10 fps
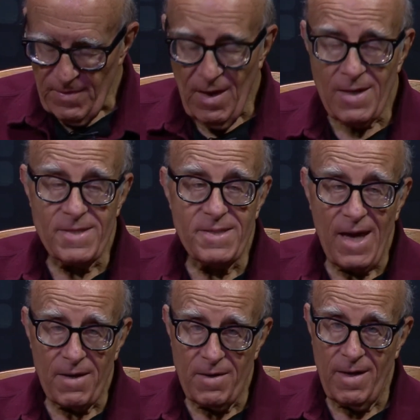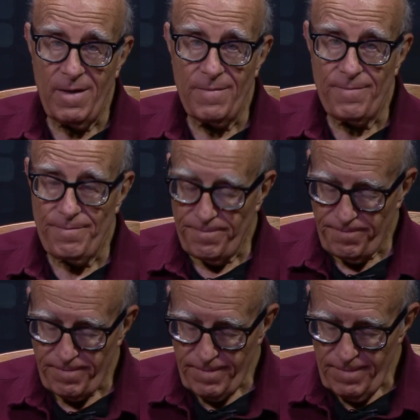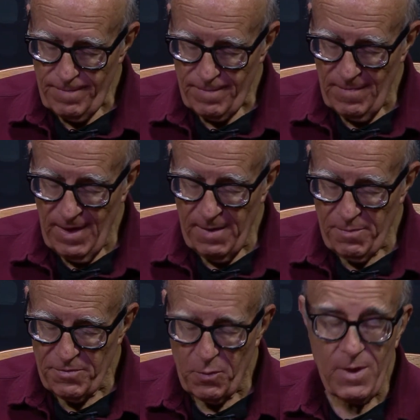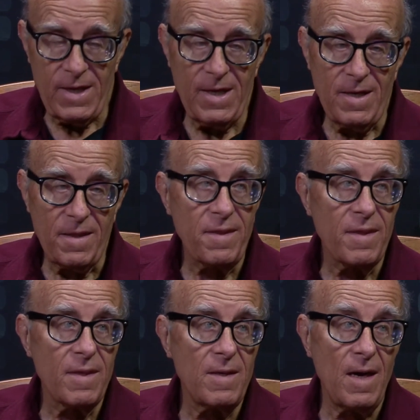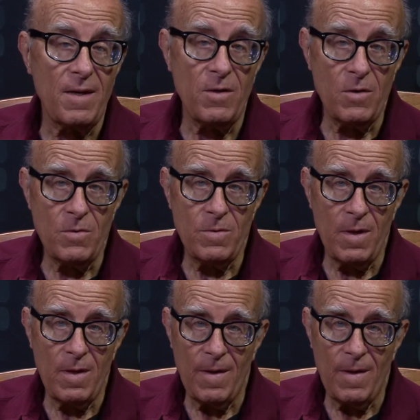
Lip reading: on Saturday, April 28th at noon,